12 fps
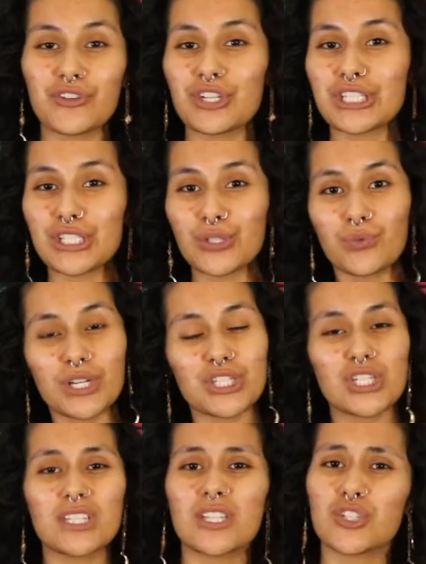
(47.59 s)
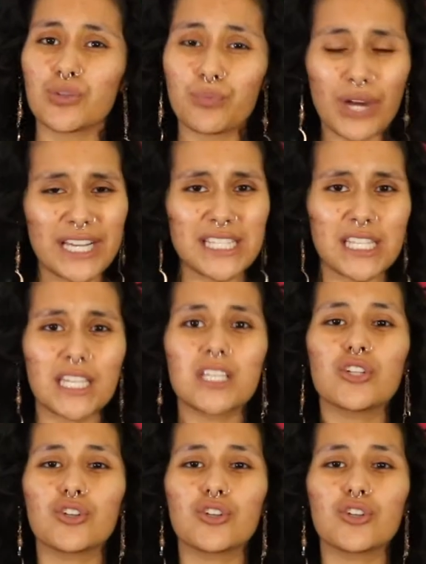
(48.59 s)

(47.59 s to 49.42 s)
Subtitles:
your intuition, that you're present,